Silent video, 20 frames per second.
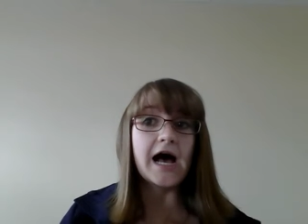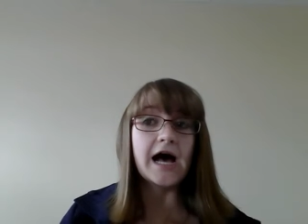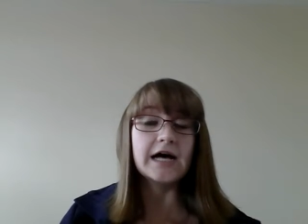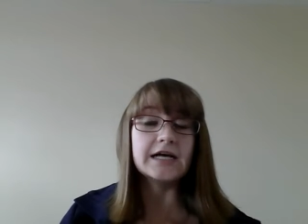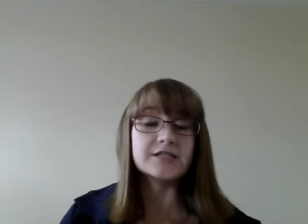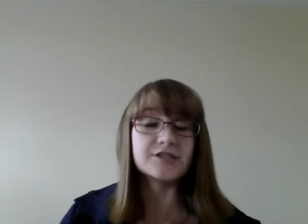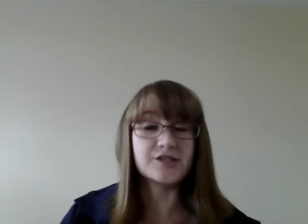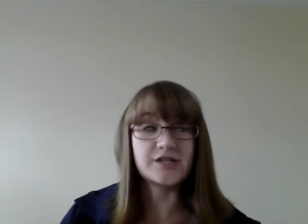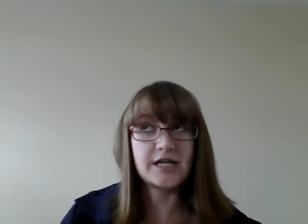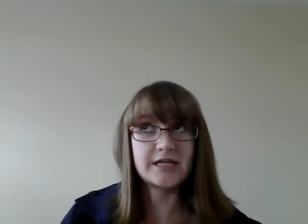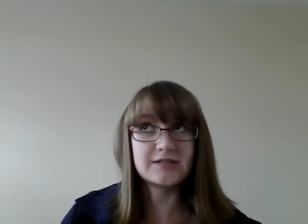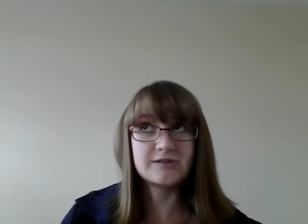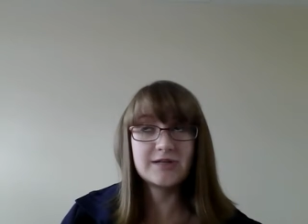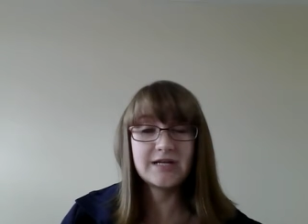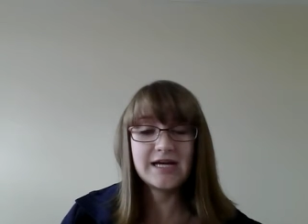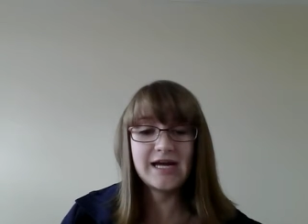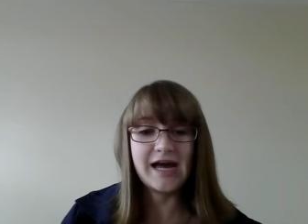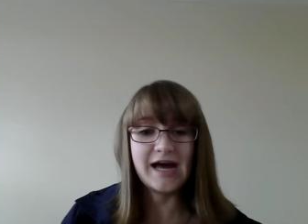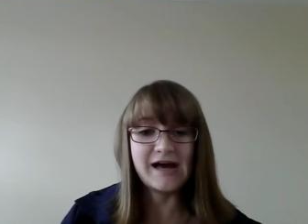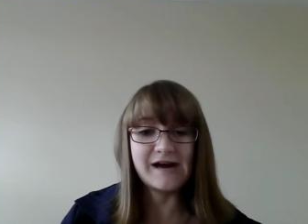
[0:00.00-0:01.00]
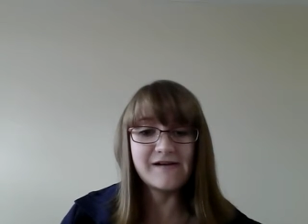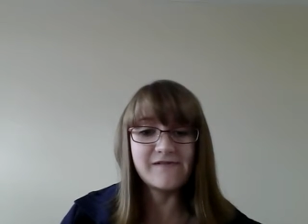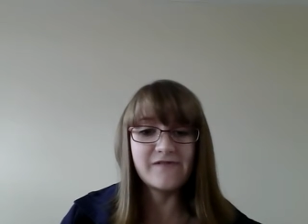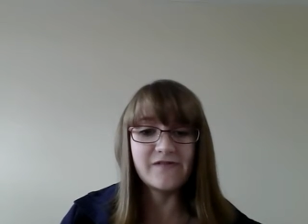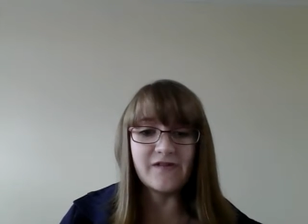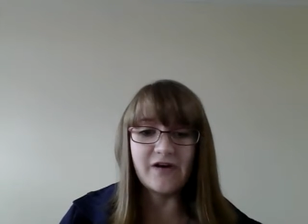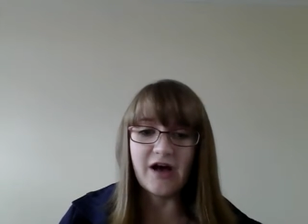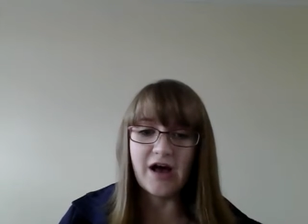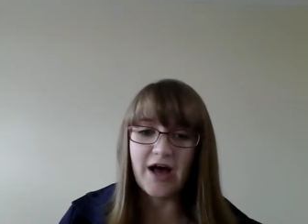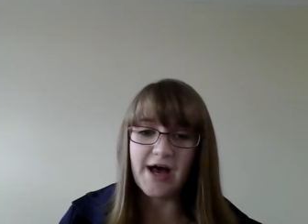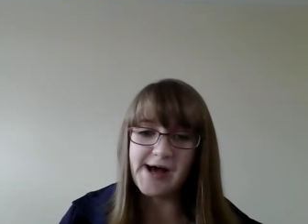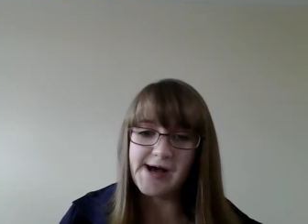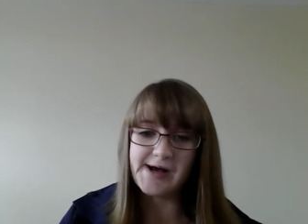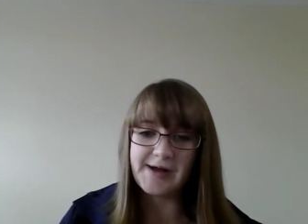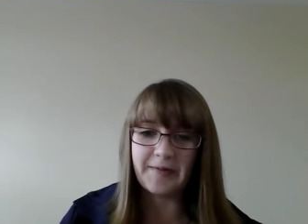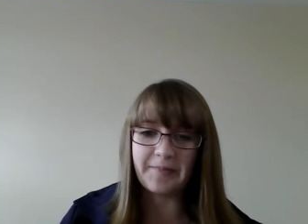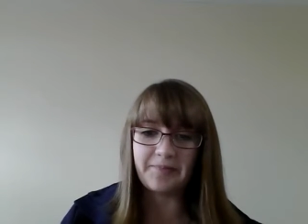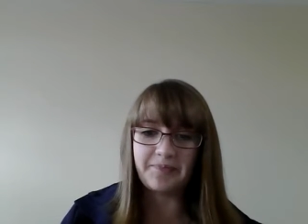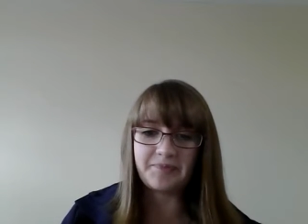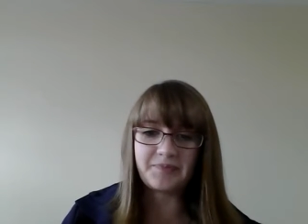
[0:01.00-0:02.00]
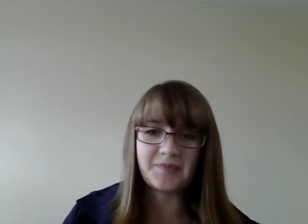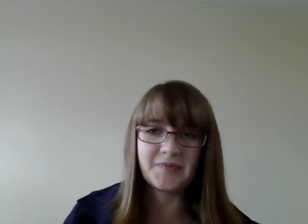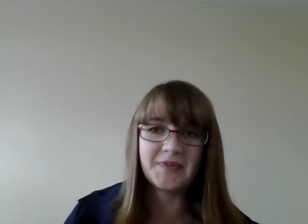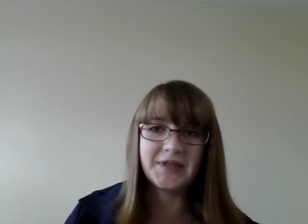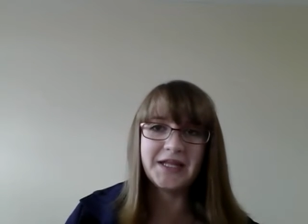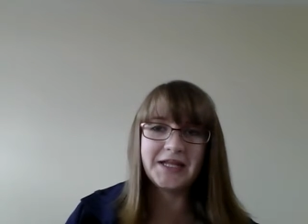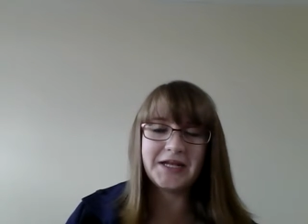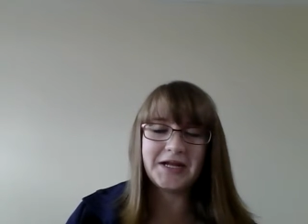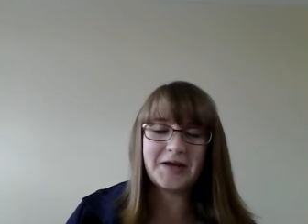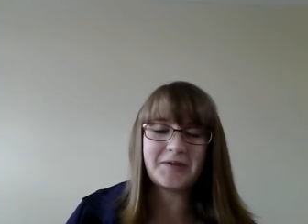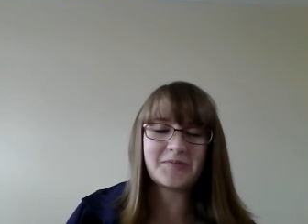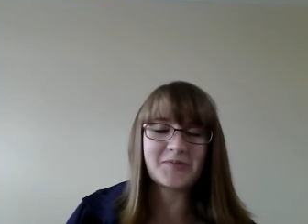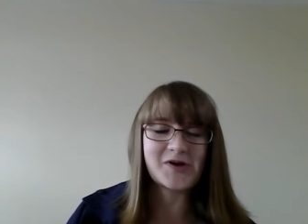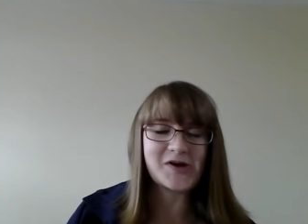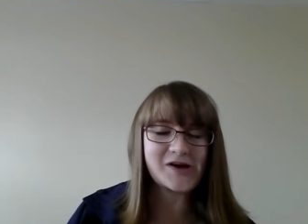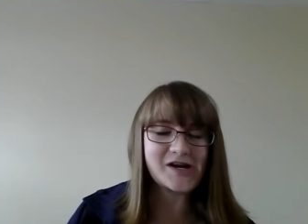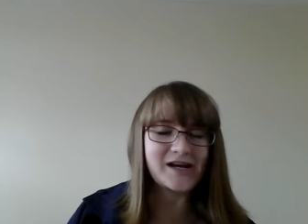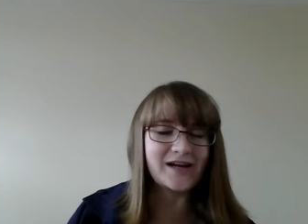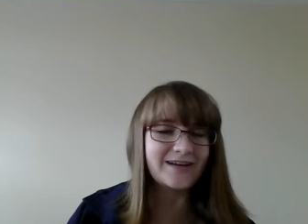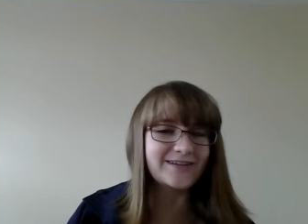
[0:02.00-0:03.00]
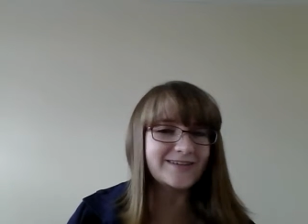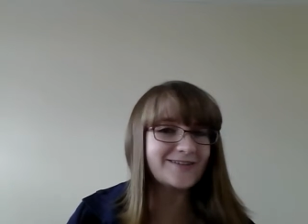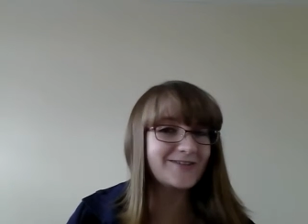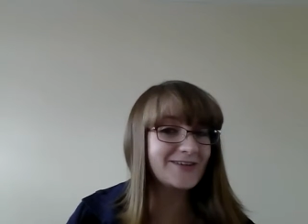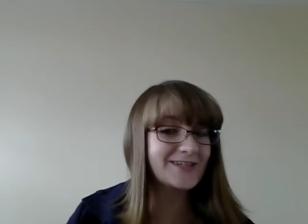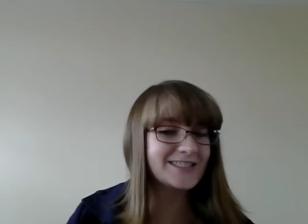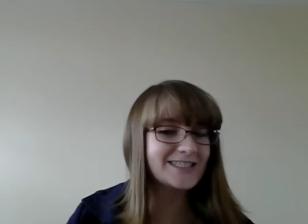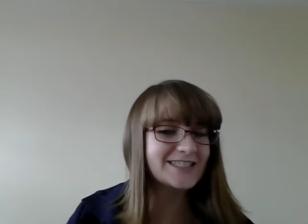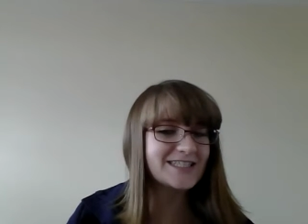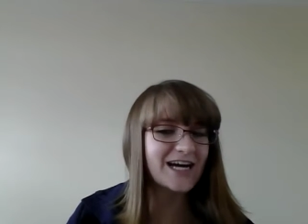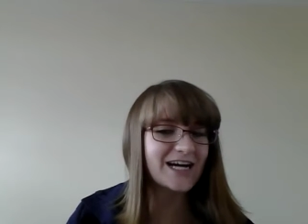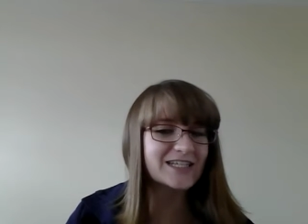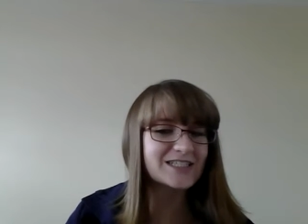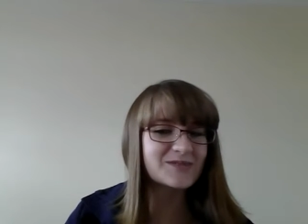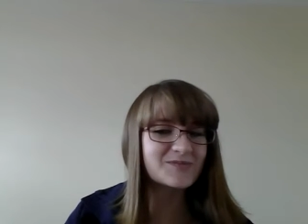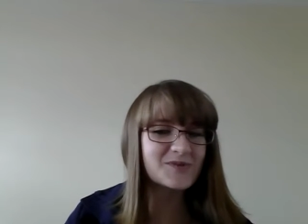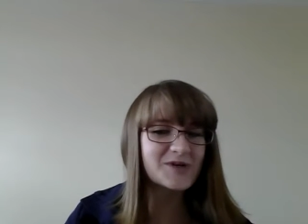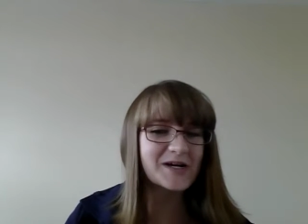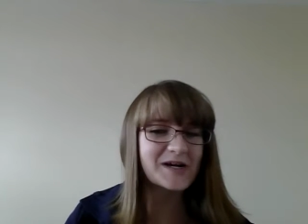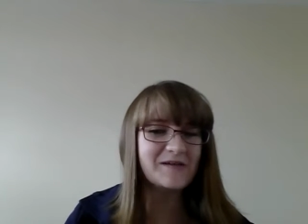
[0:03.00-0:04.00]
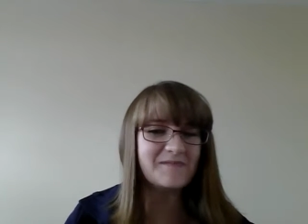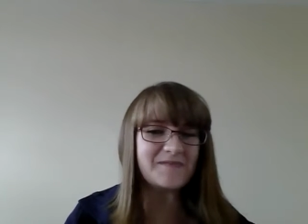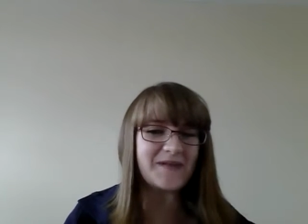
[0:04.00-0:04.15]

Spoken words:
So that's what I have. I'm going to talk to Brigham